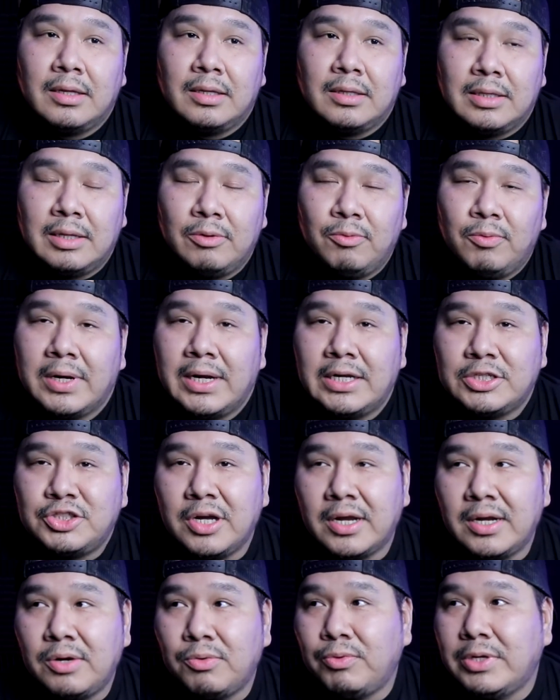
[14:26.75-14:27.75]
Then when I
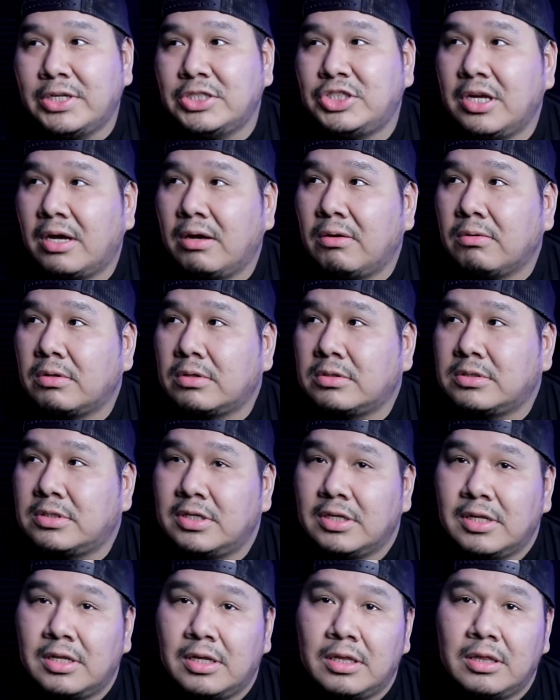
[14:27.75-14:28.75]
tried to reach out
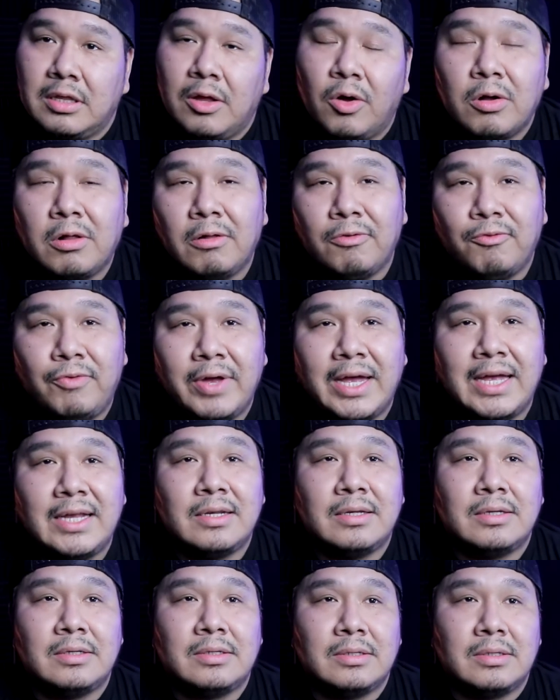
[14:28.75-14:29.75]
to the local vet,
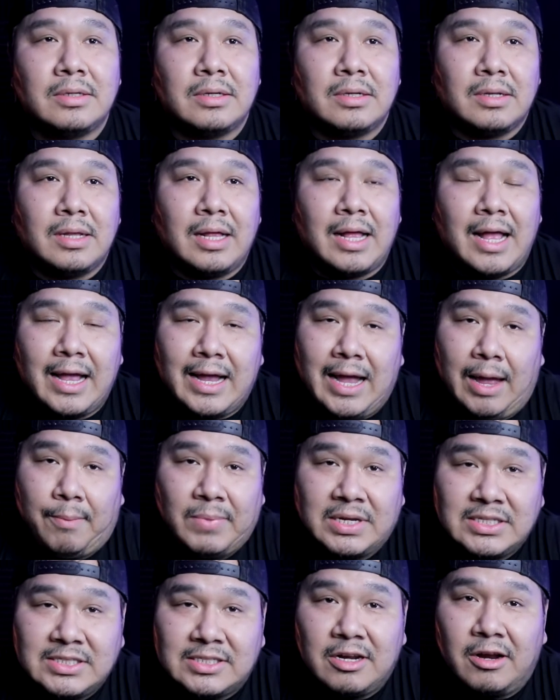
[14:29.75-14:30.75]
like, I
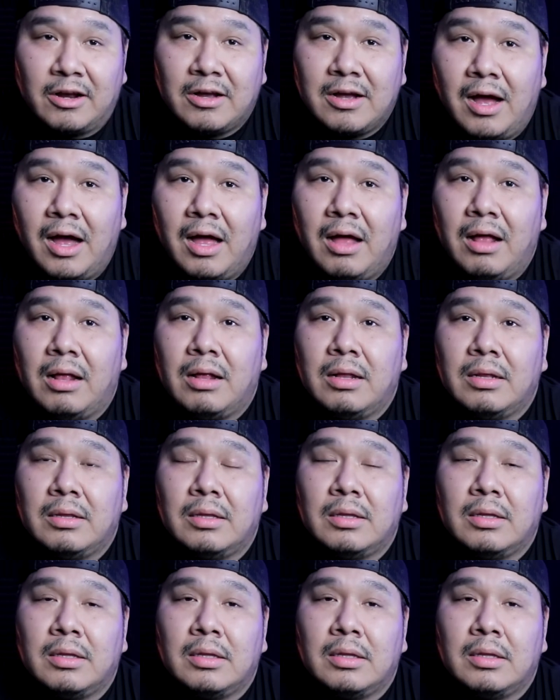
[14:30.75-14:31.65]
missed their call,